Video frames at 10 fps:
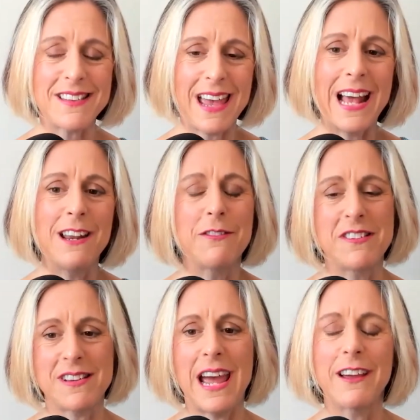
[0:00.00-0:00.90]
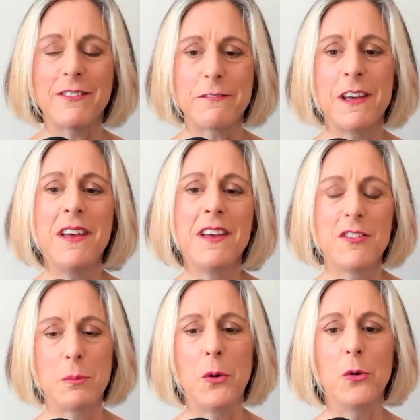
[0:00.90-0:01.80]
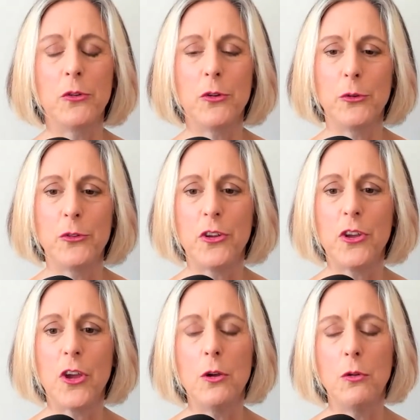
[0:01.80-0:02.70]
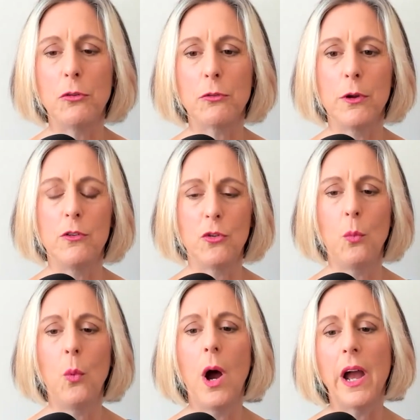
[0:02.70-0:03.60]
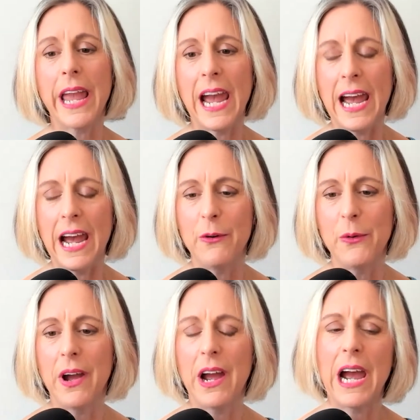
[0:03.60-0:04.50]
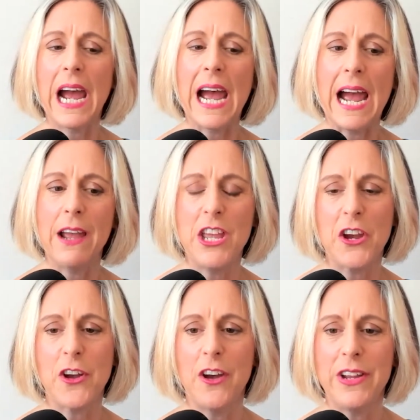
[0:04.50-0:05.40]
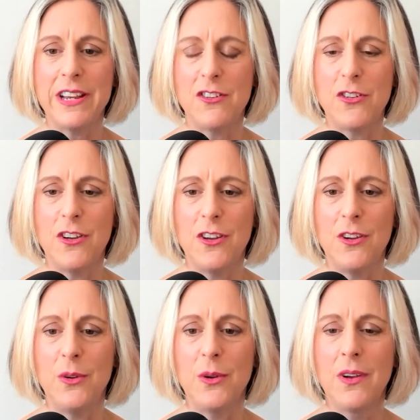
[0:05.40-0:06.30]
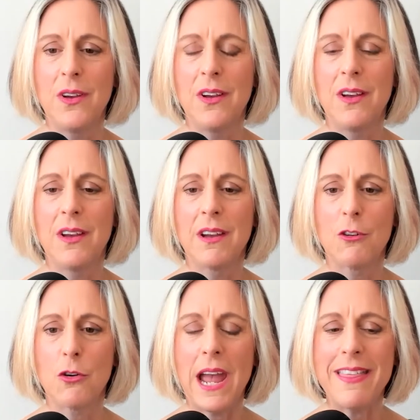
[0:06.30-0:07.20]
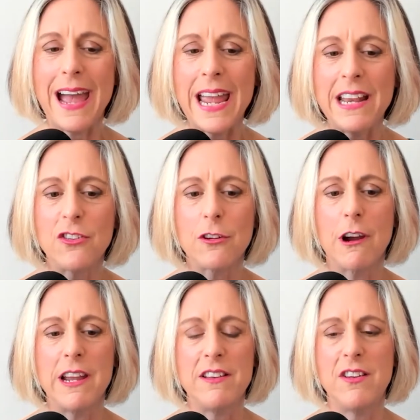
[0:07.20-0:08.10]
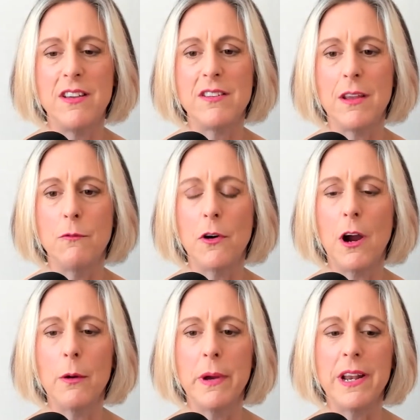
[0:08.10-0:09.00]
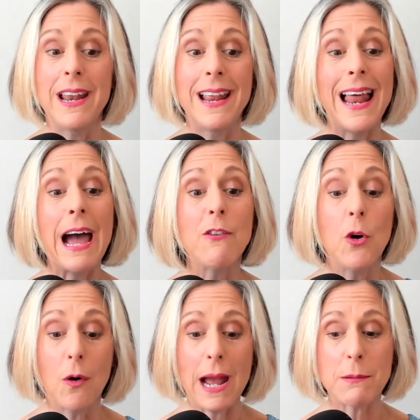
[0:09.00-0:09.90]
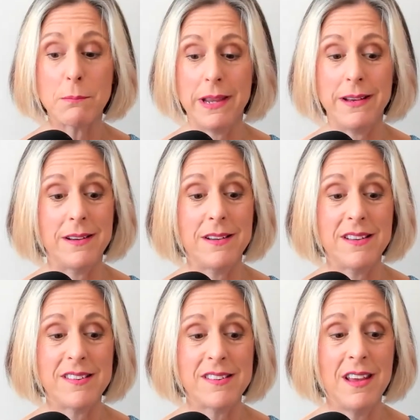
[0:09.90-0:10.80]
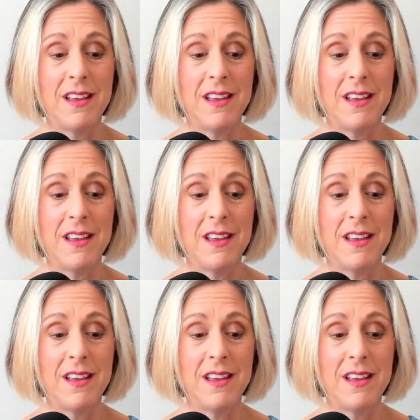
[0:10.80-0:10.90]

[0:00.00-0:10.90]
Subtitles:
a hell of a stack of support tools to go through to work out how you're going to create that integrated environment and allow your admins